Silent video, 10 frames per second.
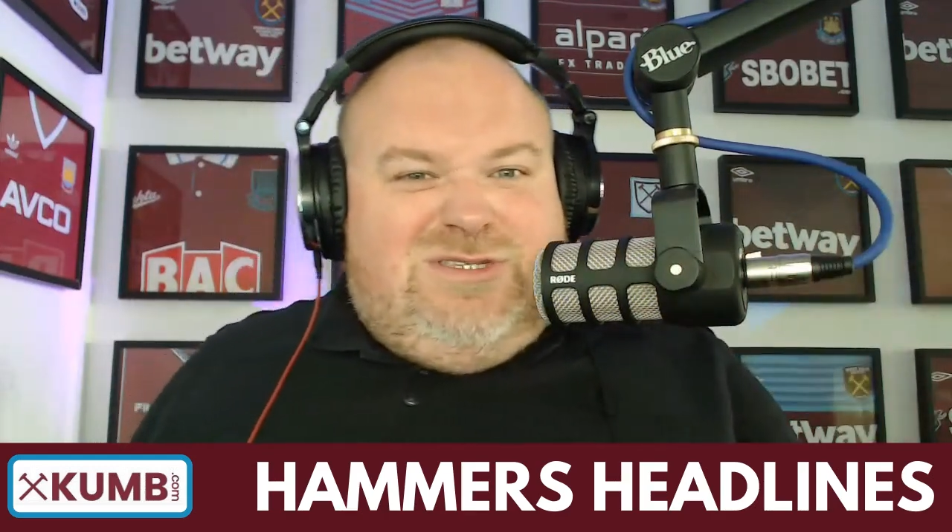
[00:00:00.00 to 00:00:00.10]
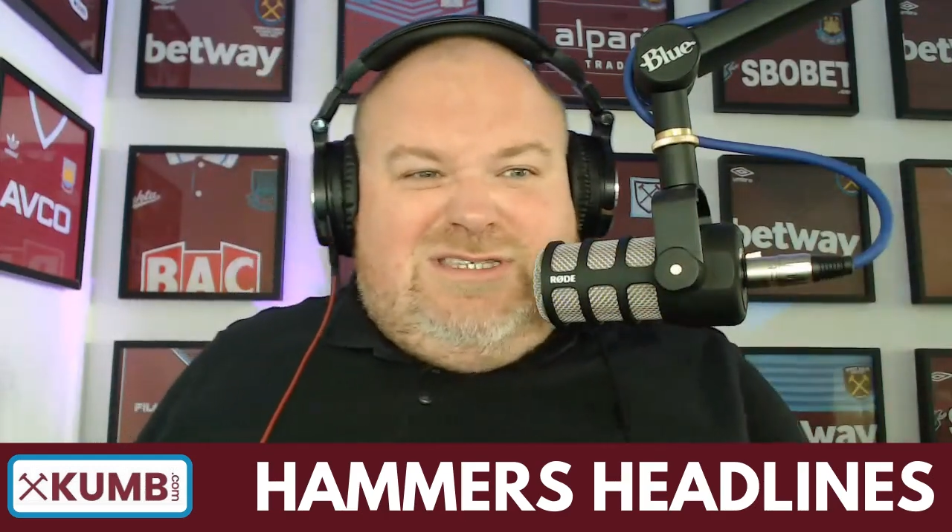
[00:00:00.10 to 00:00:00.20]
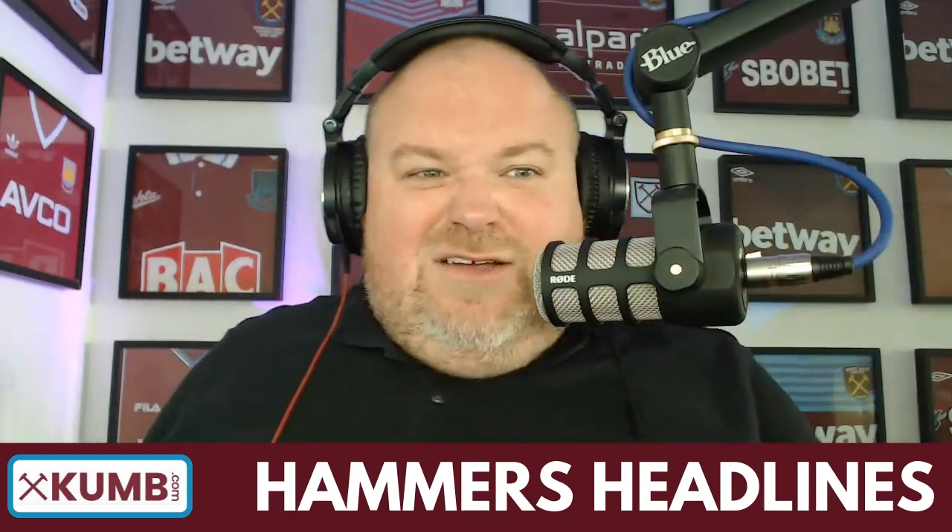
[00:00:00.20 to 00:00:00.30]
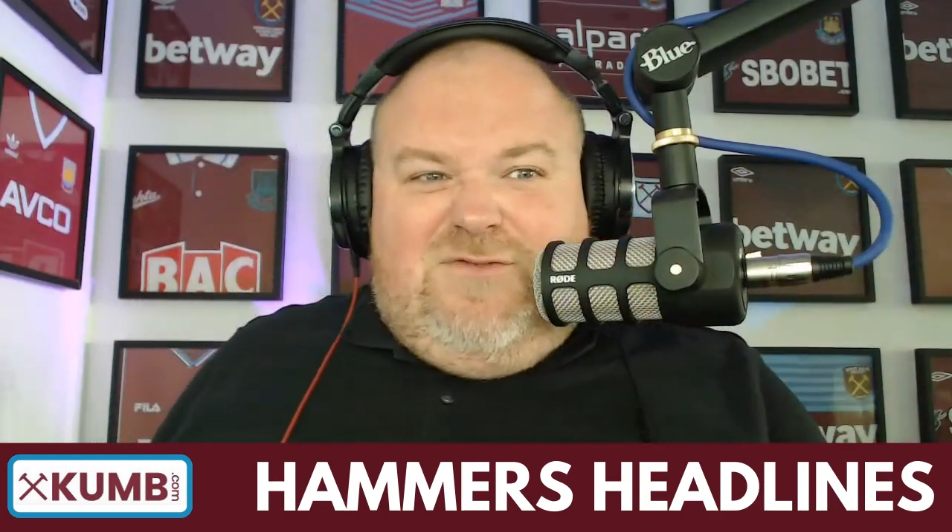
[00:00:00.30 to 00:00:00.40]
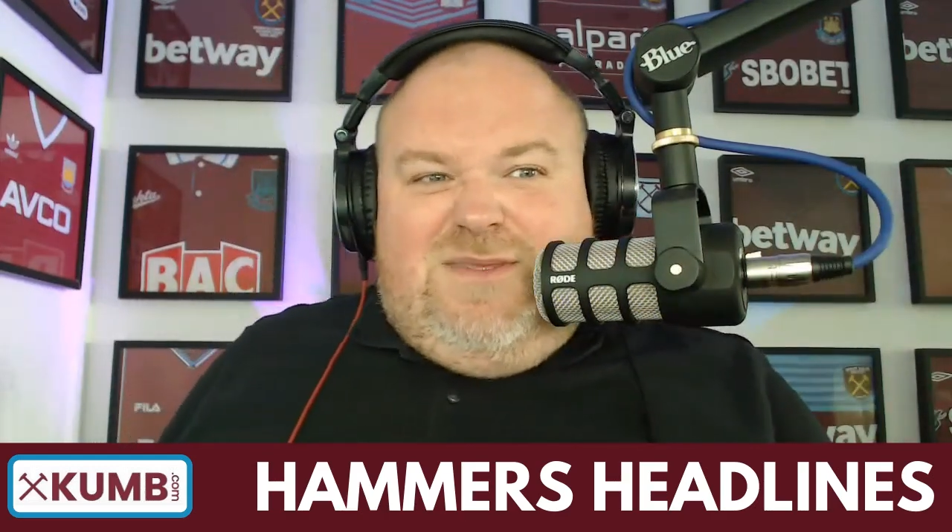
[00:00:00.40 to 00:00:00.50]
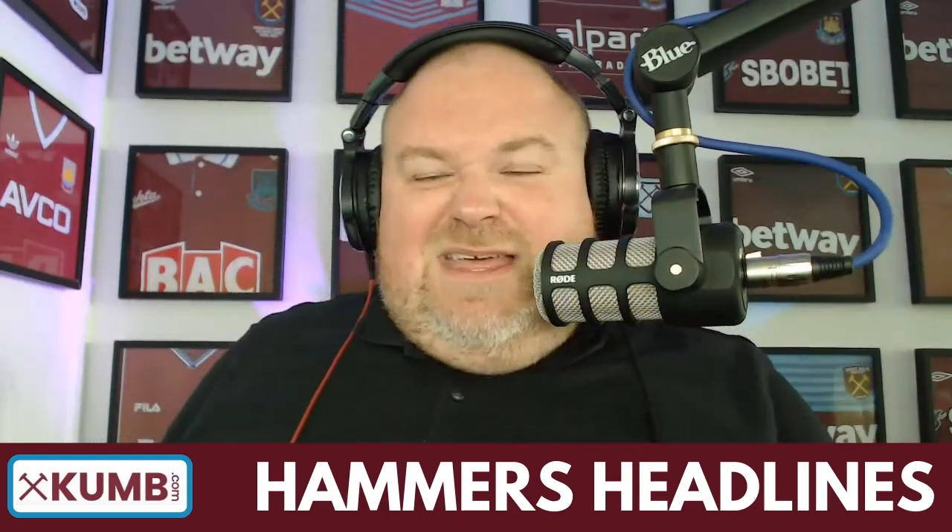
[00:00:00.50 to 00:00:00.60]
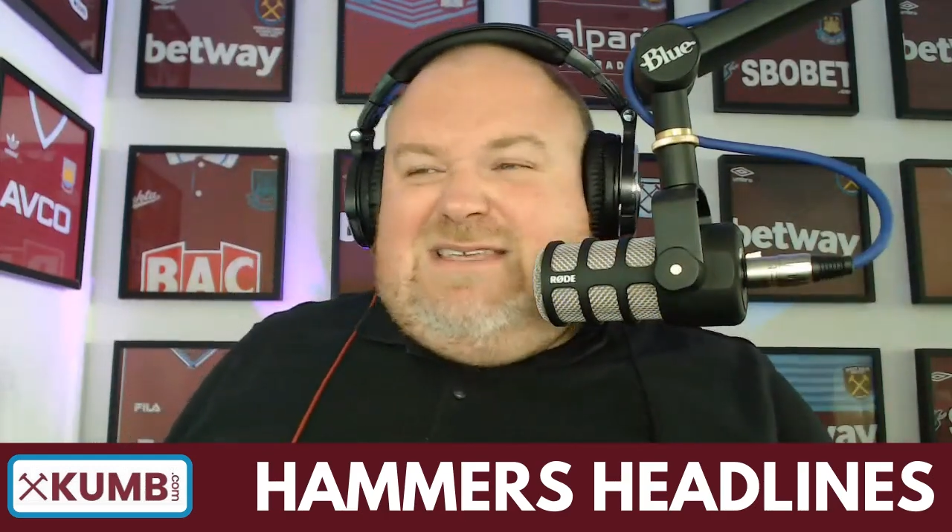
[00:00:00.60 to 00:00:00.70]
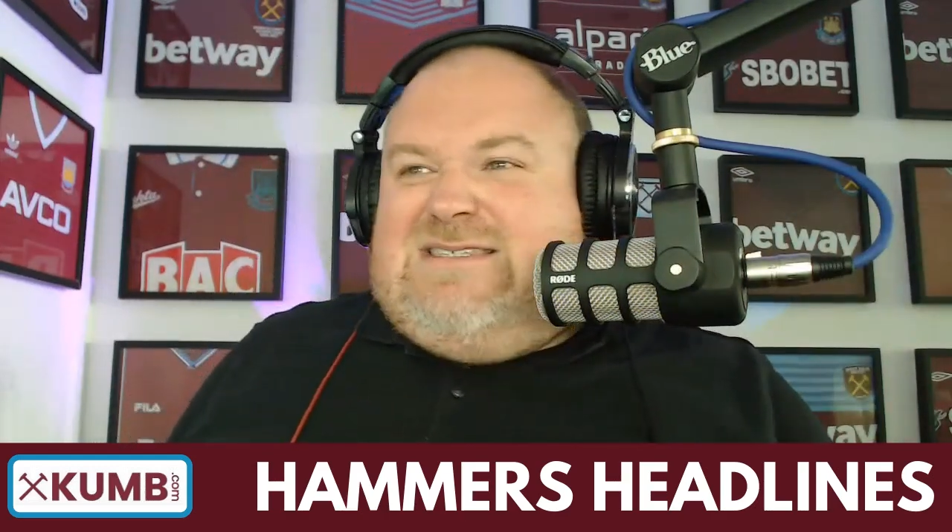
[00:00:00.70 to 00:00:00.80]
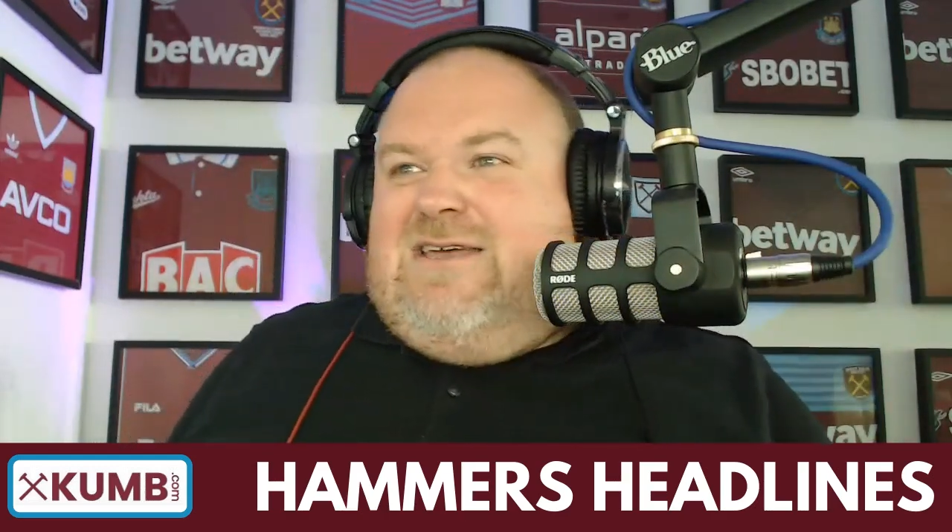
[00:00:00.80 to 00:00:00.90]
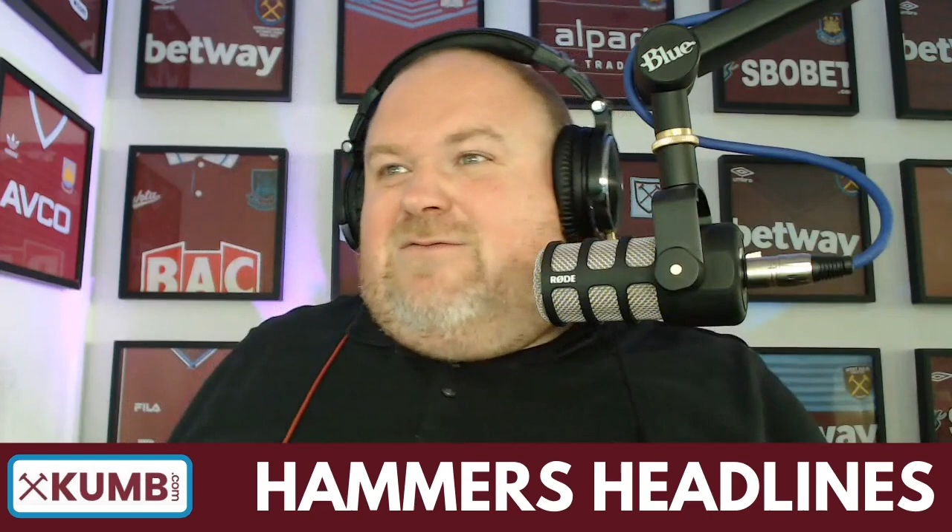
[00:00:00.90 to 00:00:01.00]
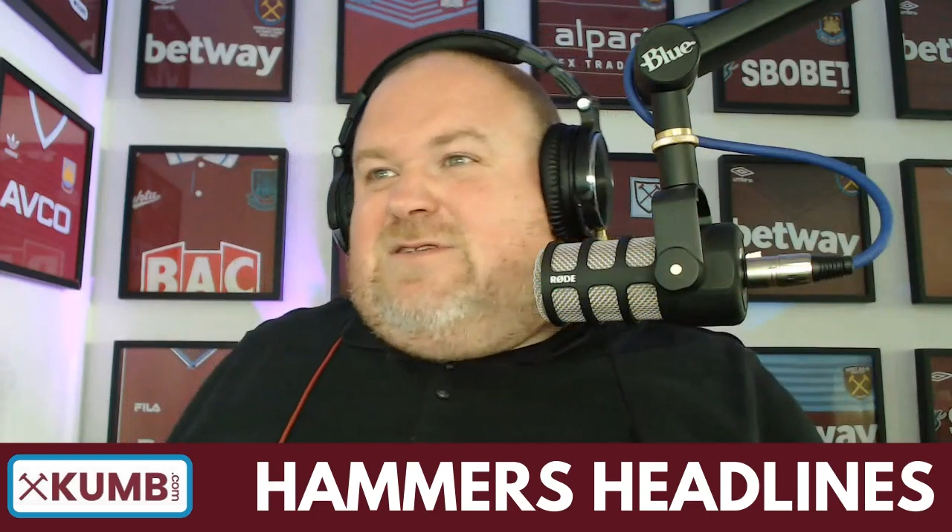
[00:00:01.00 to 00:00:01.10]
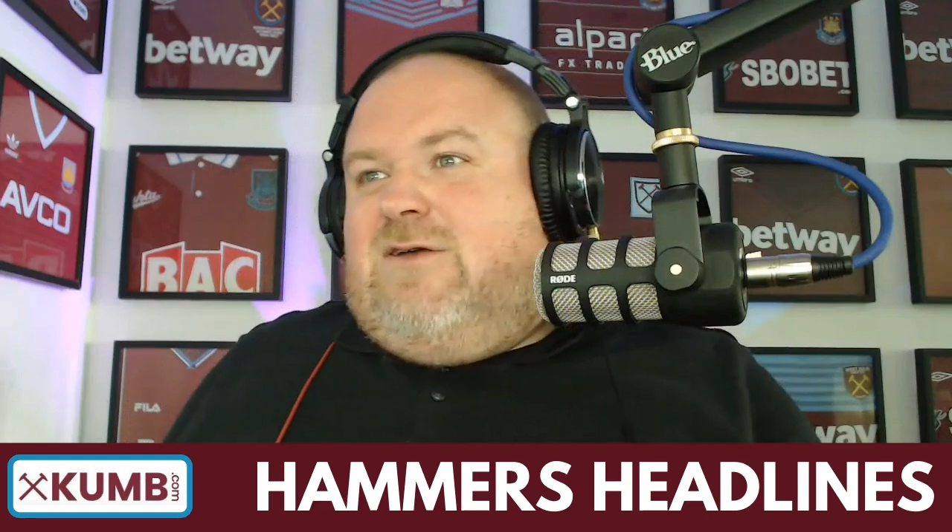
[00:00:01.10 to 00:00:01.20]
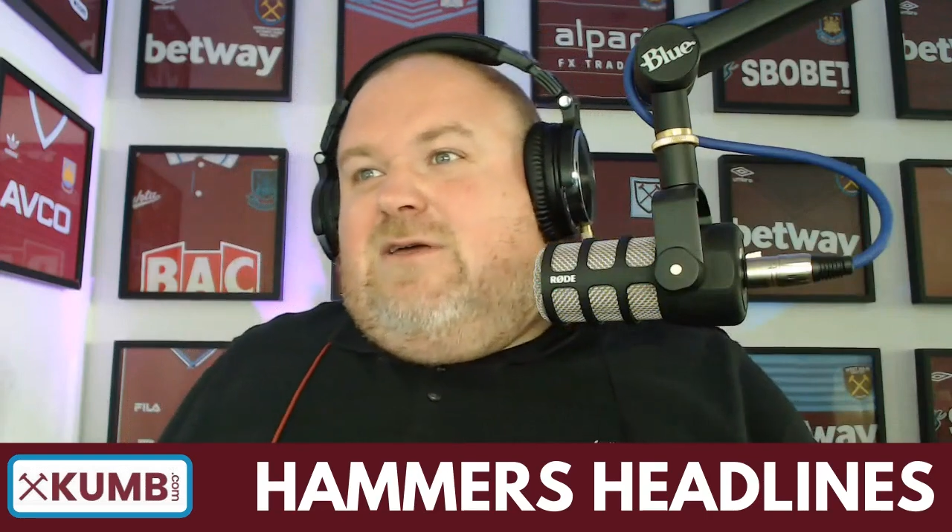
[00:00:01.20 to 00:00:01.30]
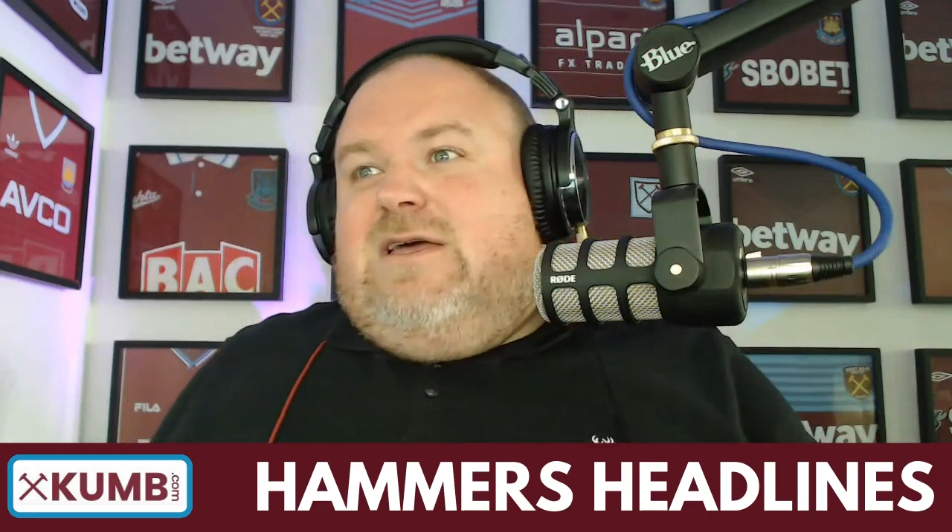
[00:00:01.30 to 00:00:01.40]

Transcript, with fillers: and stuff like that itself. So